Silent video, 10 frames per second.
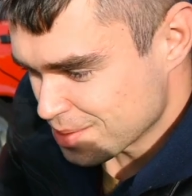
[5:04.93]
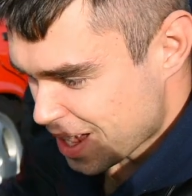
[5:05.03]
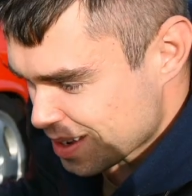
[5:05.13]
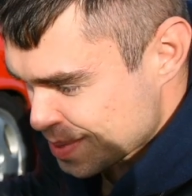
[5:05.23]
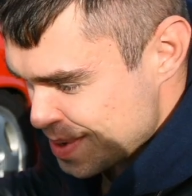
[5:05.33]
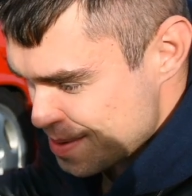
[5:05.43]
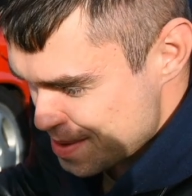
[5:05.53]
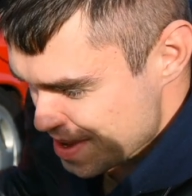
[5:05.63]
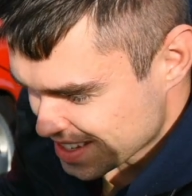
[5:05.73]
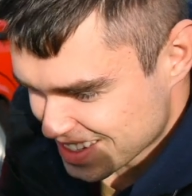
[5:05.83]
in my
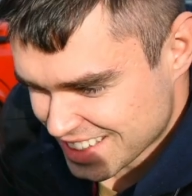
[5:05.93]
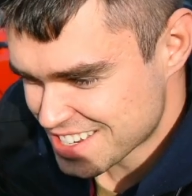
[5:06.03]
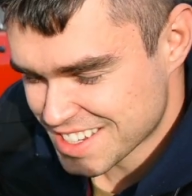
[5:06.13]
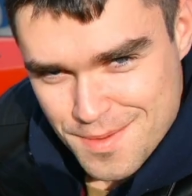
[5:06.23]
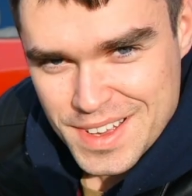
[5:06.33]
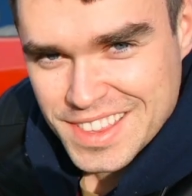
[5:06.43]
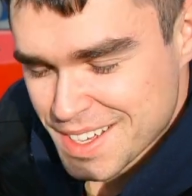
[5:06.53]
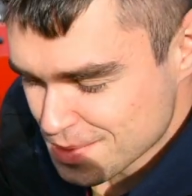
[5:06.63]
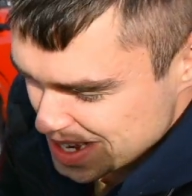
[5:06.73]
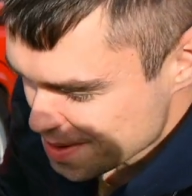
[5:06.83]
baby Benz and they just gave me a
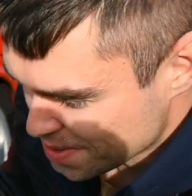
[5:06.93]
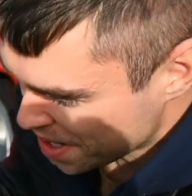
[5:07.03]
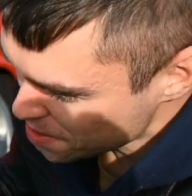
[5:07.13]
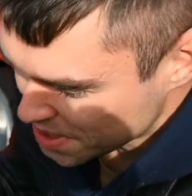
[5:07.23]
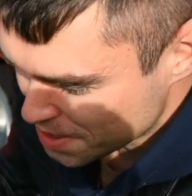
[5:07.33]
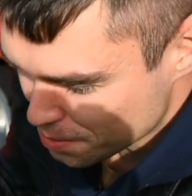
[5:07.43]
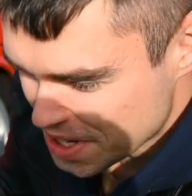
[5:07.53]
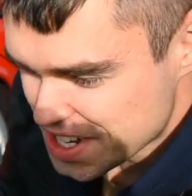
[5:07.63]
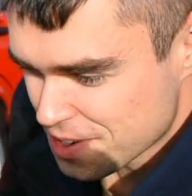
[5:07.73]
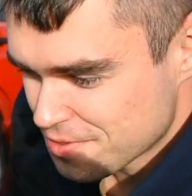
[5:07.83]
thumbs up you know I really
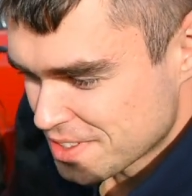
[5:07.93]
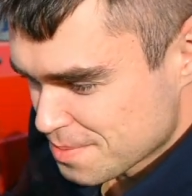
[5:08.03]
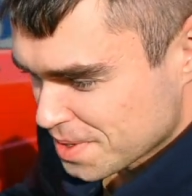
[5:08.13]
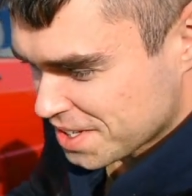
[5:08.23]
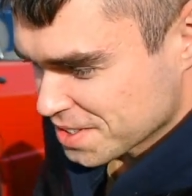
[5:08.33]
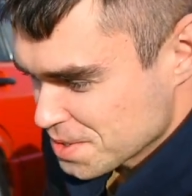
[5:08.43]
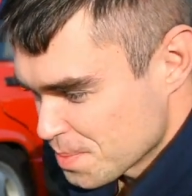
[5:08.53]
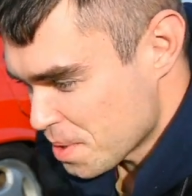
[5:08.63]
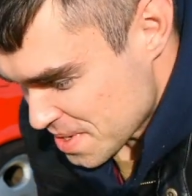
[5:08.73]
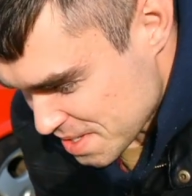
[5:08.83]
wish I filmed all those
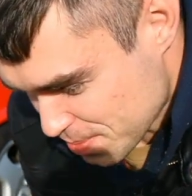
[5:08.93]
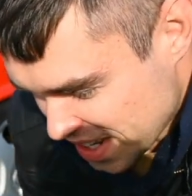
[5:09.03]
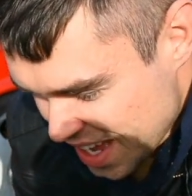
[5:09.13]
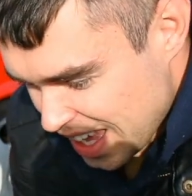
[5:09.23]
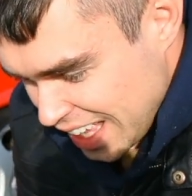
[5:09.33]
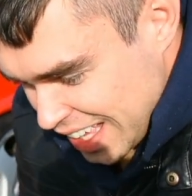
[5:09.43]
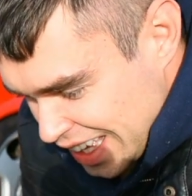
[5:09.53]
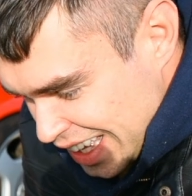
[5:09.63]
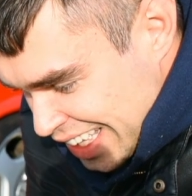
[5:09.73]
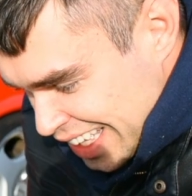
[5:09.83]
moments but
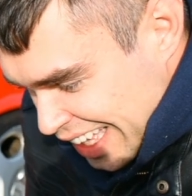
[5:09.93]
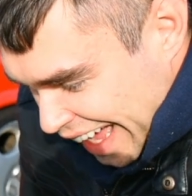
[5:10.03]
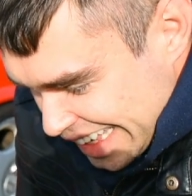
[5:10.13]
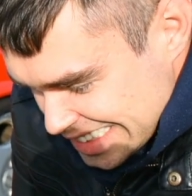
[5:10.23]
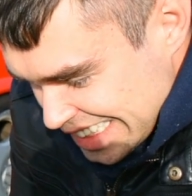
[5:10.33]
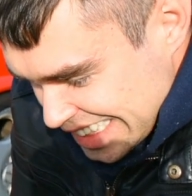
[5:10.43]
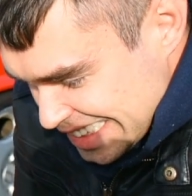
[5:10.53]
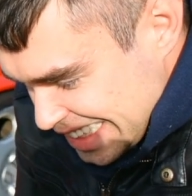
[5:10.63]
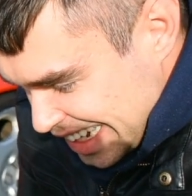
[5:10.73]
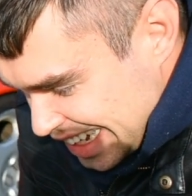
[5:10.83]
I
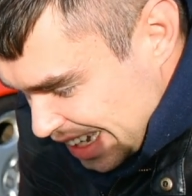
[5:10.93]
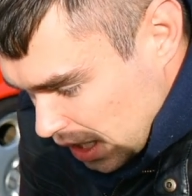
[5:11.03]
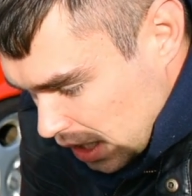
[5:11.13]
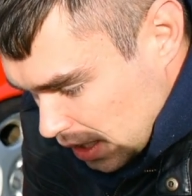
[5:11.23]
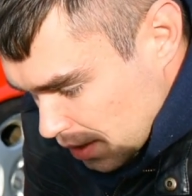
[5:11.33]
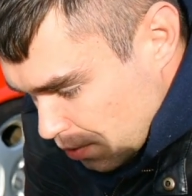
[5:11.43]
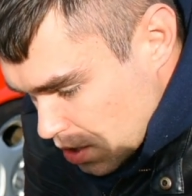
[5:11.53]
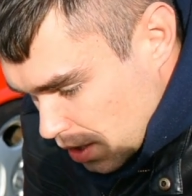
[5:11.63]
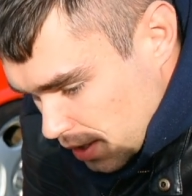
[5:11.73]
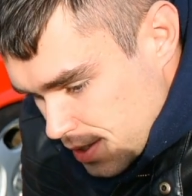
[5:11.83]
didn't uh,
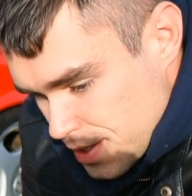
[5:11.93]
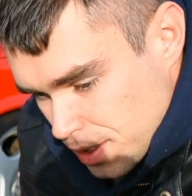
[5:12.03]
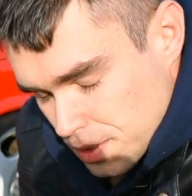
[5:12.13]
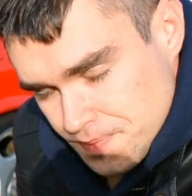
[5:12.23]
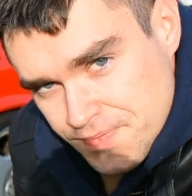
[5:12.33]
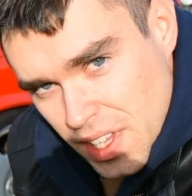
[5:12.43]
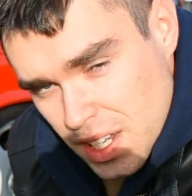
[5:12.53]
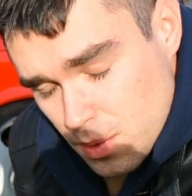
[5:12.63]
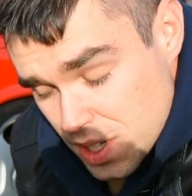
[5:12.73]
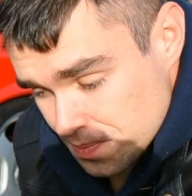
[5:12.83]
unfortunately so
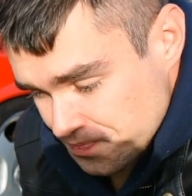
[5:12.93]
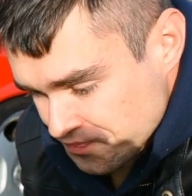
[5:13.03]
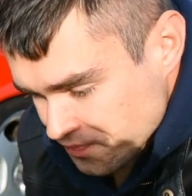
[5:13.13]
anyways